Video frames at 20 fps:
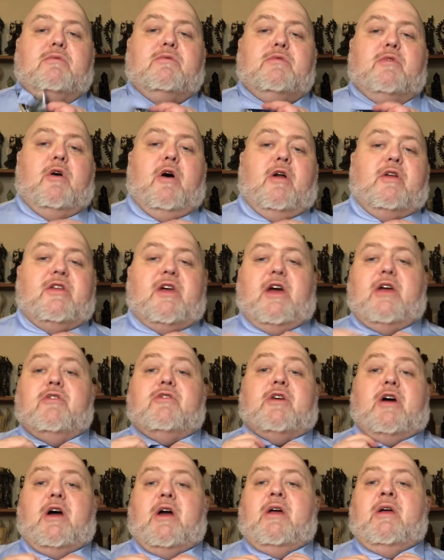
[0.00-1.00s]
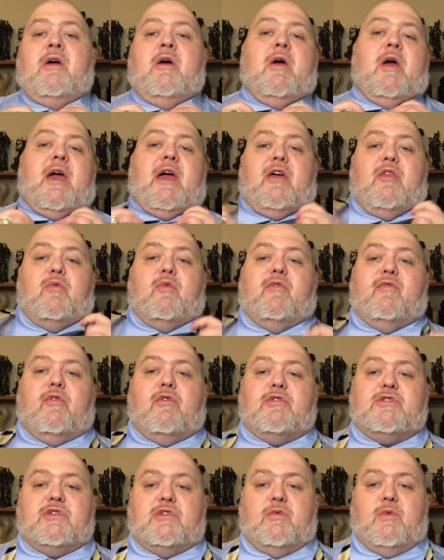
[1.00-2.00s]
Untie your tie in the
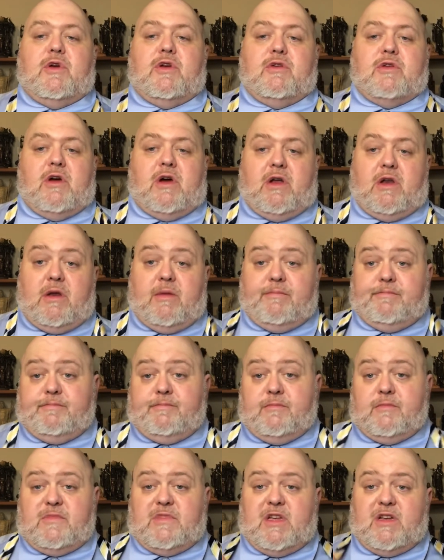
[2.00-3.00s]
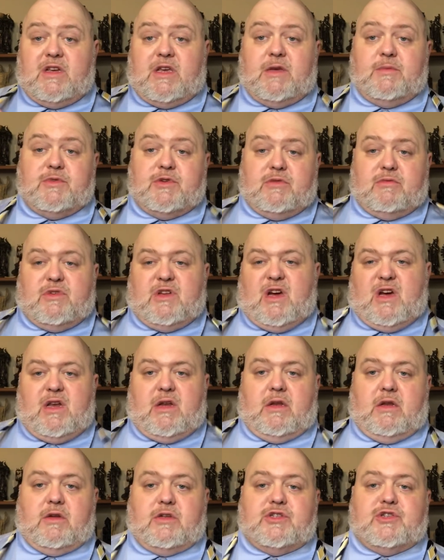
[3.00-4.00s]
reverse of the way you tied it. That keeps your tie a
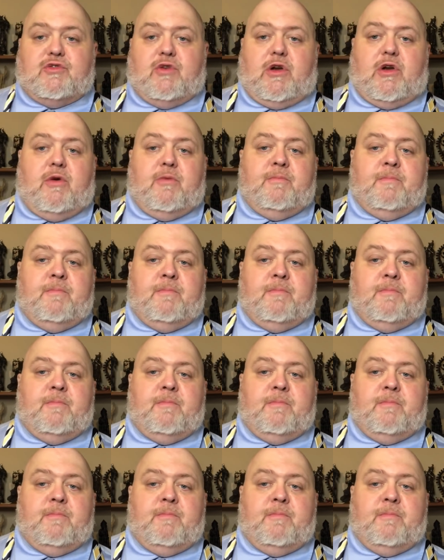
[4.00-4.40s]
little straighter.